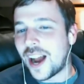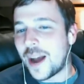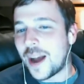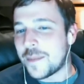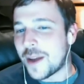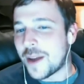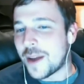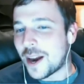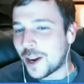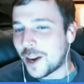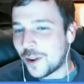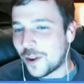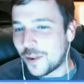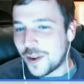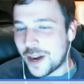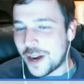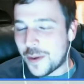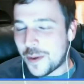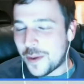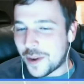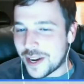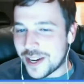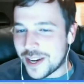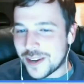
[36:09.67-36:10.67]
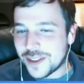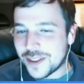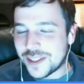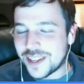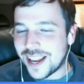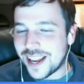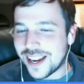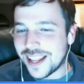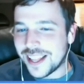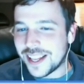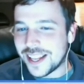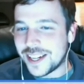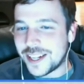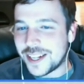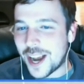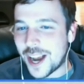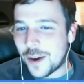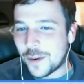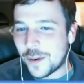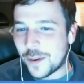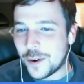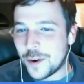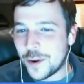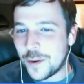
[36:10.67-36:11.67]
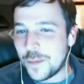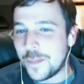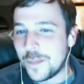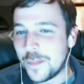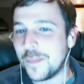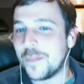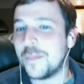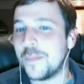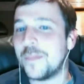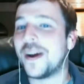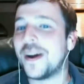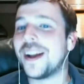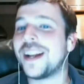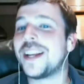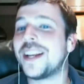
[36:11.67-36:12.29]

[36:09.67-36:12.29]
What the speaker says: I'm not going to read what you said in the chat room, but